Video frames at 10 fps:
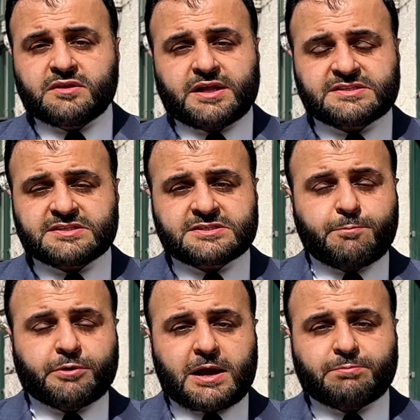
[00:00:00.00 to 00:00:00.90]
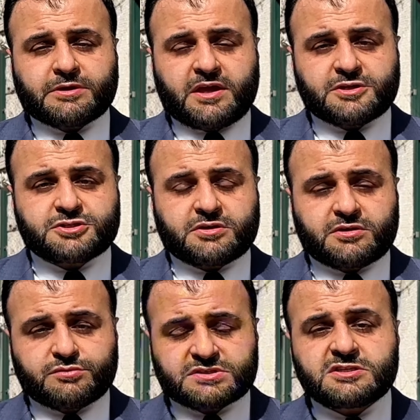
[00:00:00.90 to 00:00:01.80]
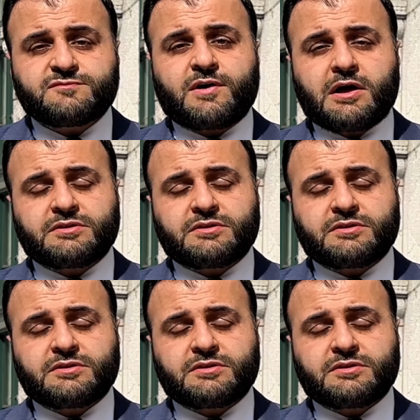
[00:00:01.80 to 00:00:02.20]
That's a separate application. You just file